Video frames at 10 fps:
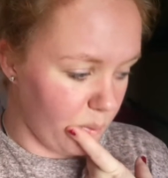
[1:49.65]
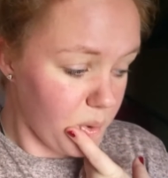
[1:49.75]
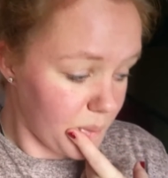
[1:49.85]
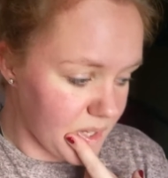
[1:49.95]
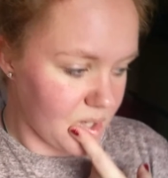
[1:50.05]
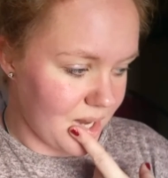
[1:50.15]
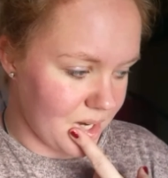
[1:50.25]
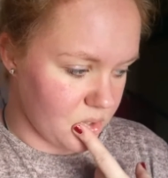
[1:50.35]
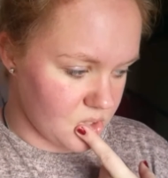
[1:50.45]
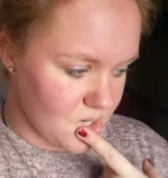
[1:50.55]
will be
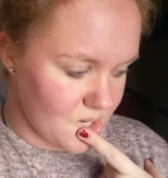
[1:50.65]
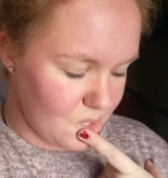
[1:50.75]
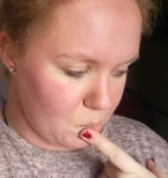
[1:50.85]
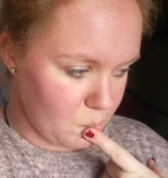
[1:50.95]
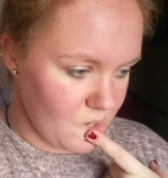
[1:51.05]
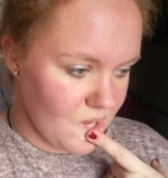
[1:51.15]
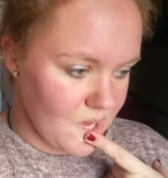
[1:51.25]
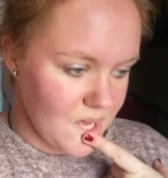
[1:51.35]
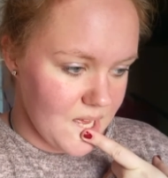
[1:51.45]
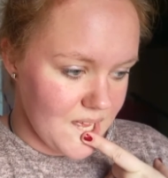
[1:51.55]
online on time,
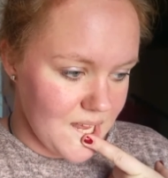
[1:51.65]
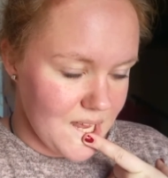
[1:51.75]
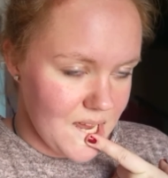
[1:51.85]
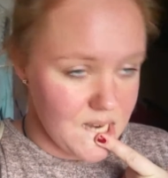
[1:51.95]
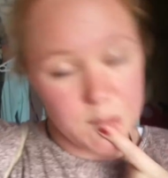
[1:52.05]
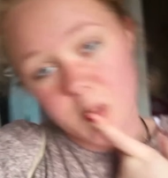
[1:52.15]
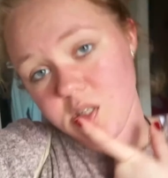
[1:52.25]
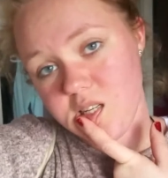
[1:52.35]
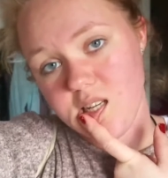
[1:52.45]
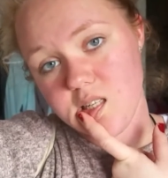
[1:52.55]
and I'm
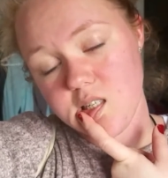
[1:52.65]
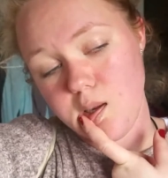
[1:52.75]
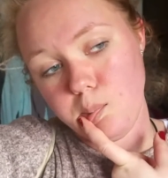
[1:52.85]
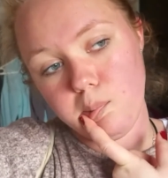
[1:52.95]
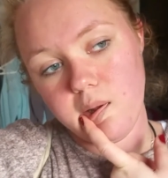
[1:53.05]
going to intercept.